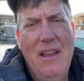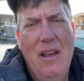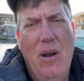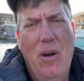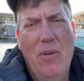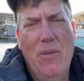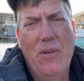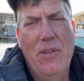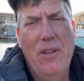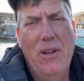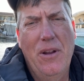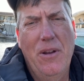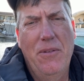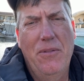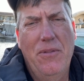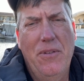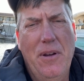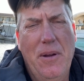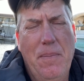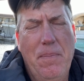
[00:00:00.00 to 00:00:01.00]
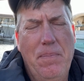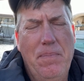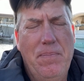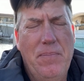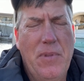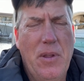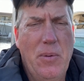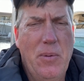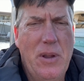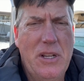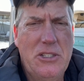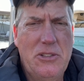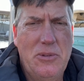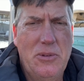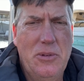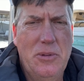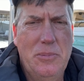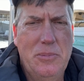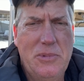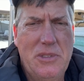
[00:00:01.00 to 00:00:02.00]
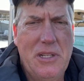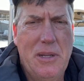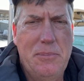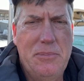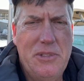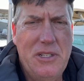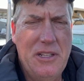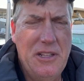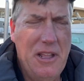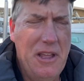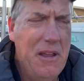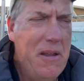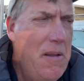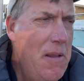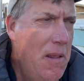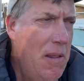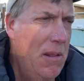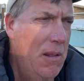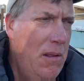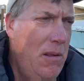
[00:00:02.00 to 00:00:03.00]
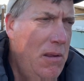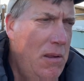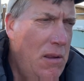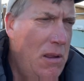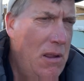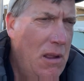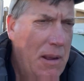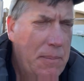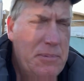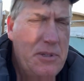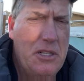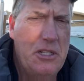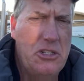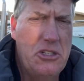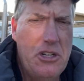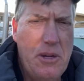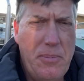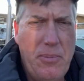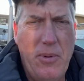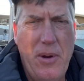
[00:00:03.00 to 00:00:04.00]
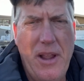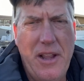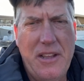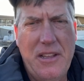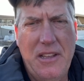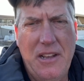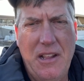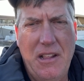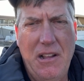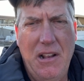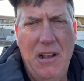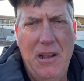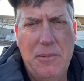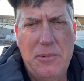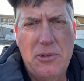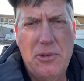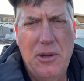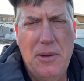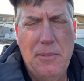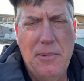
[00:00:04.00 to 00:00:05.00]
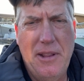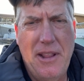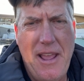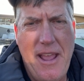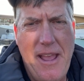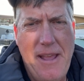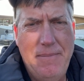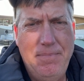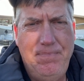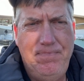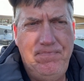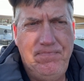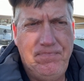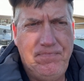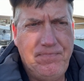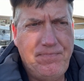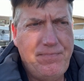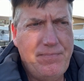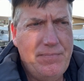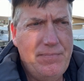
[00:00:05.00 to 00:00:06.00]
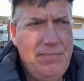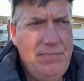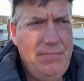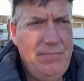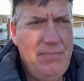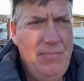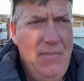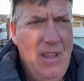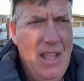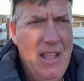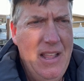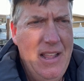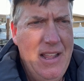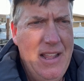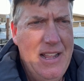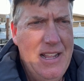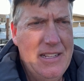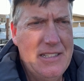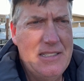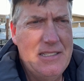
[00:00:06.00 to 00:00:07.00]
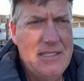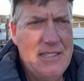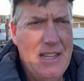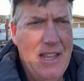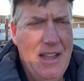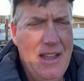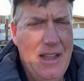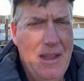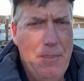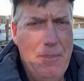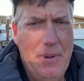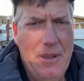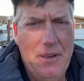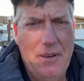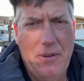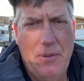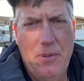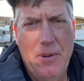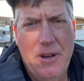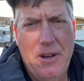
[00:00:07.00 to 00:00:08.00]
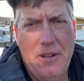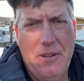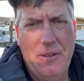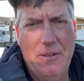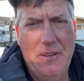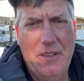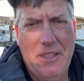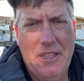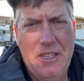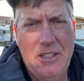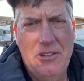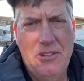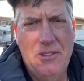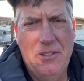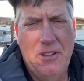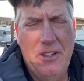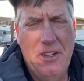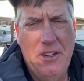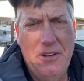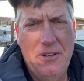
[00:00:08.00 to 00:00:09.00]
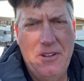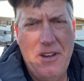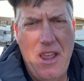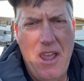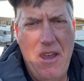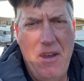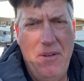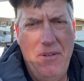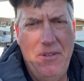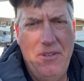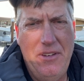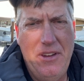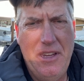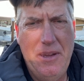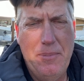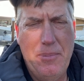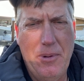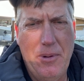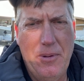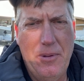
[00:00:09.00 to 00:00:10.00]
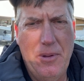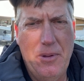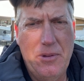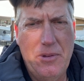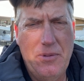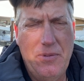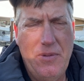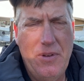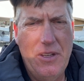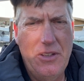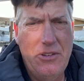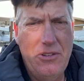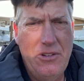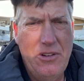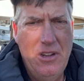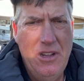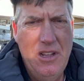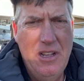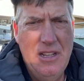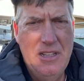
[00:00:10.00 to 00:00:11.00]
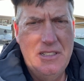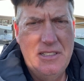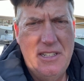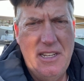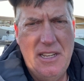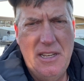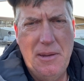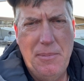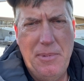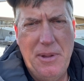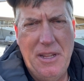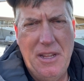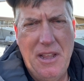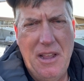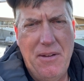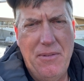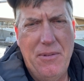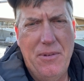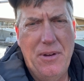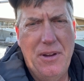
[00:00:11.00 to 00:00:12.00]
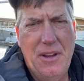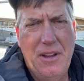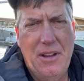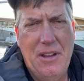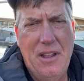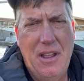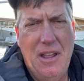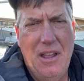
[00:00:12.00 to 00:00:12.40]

over there from the restrooms up to the up to the shipwreck and a little upstream of that. It's been critical to get your gear down deeper. Those fish seem to be hovering